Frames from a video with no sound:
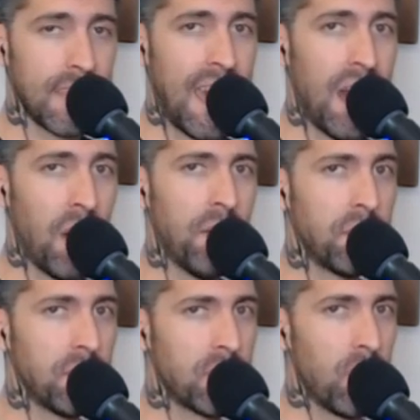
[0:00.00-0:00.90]

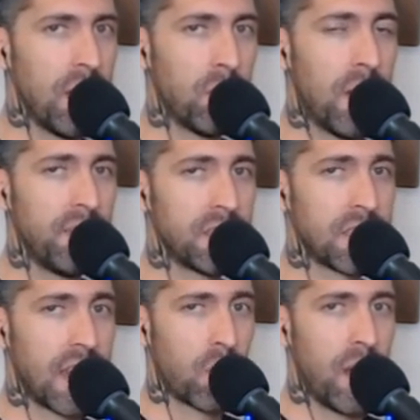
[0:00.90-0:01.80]
However, the way Ravi
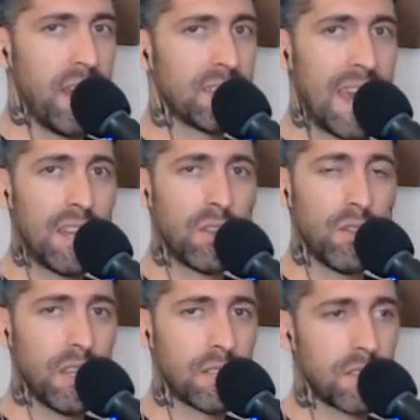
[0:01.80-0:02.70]
Zacharias
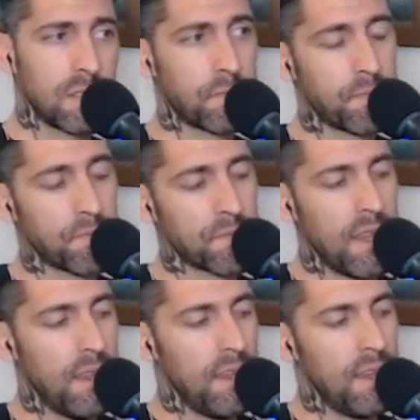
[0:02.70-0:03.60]
handled this
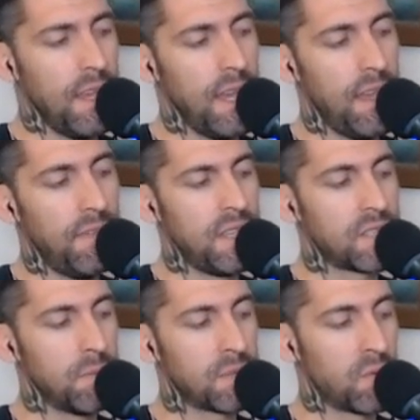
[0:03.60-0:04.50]
and the
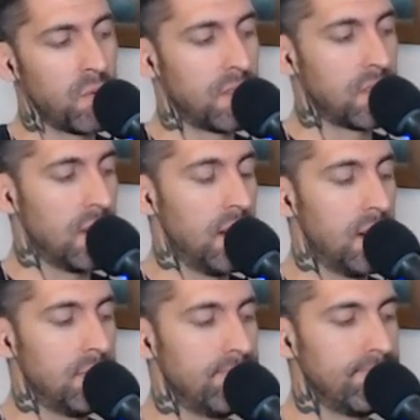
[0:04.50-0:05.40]
subsequent
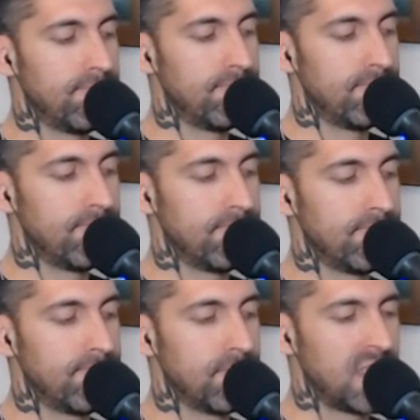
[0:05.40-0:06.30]
uh,
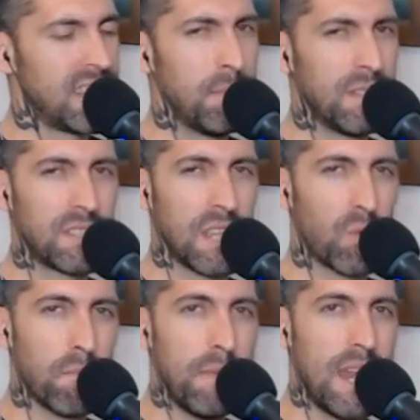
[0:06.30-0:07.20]
statements that
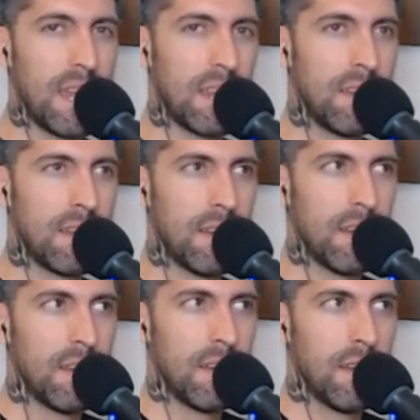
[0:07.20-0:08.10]
were made
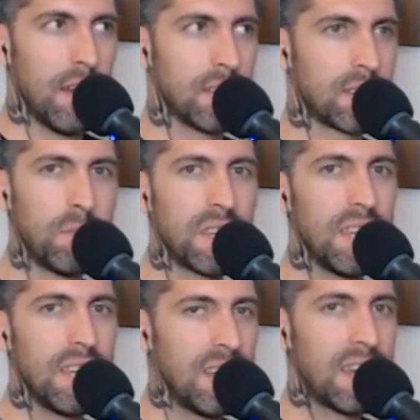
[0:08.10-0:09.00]
seemed to
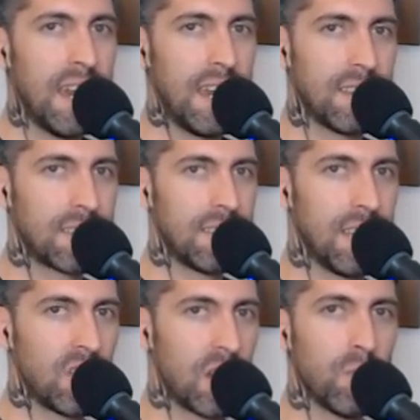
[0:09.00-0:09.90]
indicate
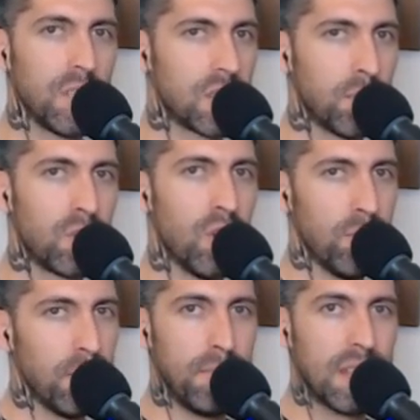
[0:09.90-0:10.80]
that there was some
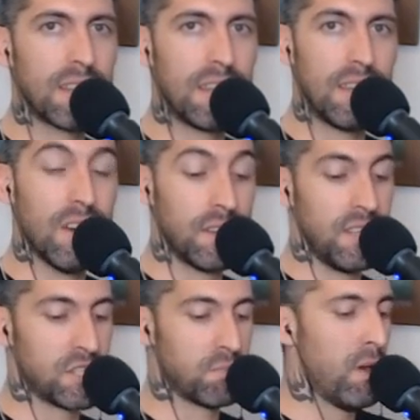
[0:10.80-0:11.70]
culpability on
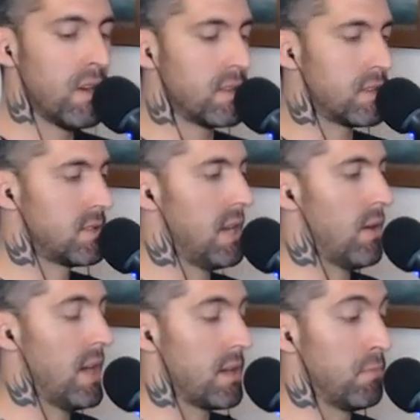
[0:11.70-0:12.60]
his part. Now,
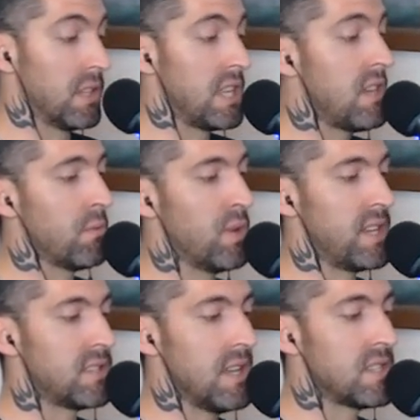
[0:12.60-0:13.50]
I believe him when
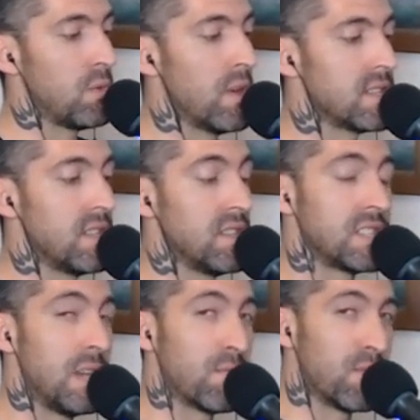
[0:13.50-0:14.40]
he says he wasn't in the
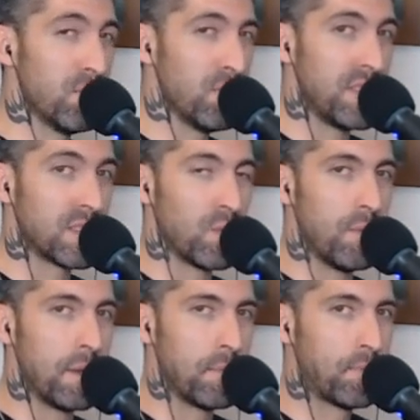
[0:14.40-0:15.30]
same room with this
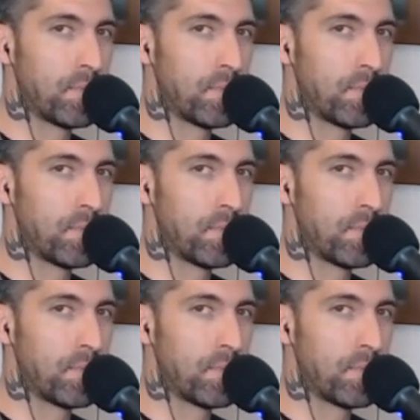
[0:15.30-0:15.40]
woman.